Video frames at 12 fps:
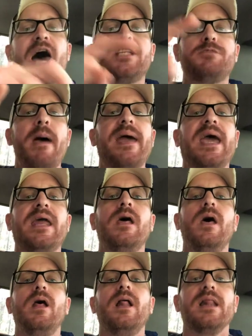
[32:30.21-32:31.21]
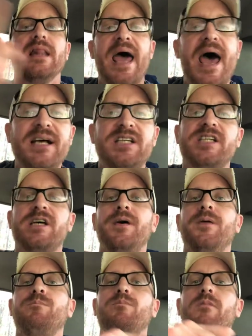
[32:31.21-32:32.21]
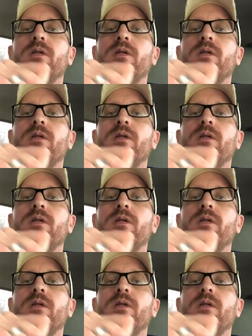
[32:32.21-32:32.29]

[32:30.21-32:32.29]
John's making less,